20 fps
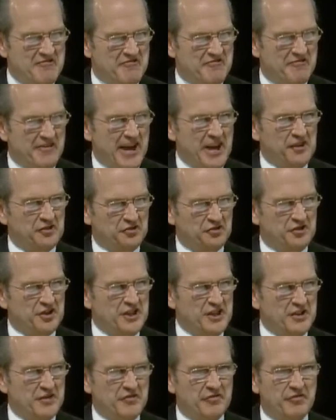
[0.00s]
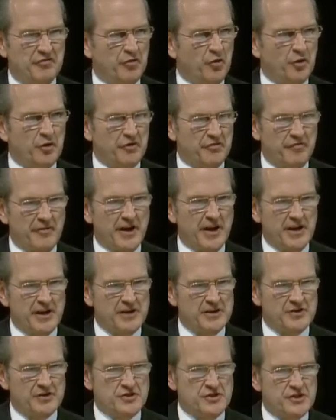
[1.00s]
Fasting
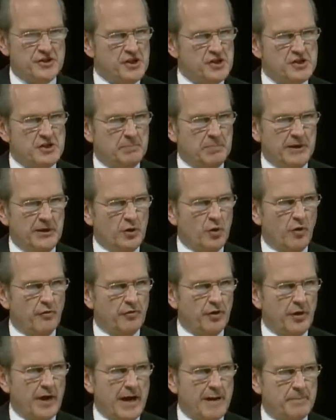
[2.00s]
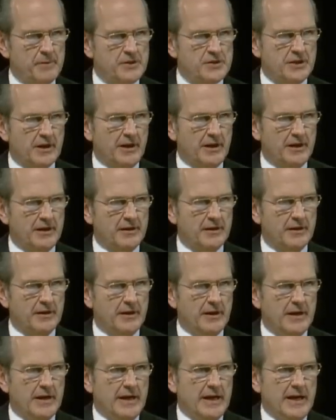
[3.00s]
fortifies discipline over appetite
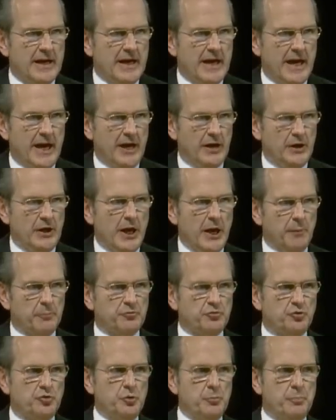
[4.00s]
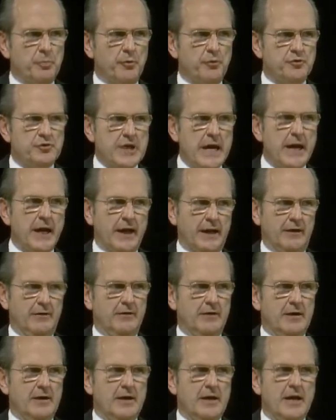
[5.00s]
and helps to protect
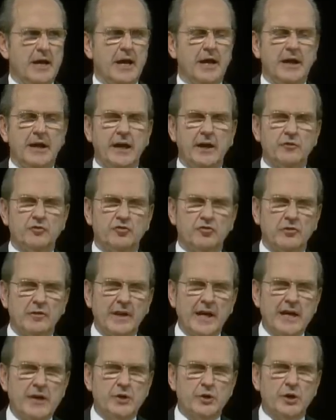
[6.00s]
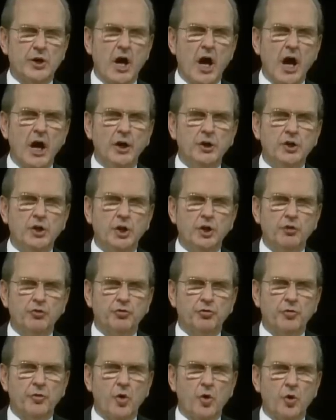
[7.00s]
against later
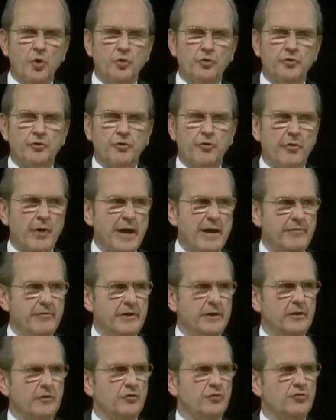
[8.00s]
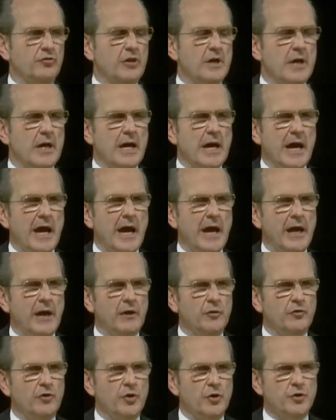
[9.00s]
uncontrolled cravings
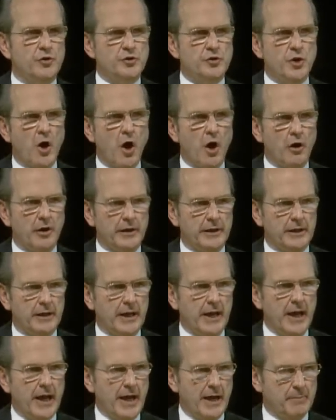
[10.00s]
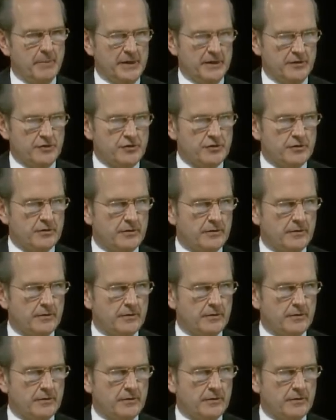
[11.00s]
and gnawing habits.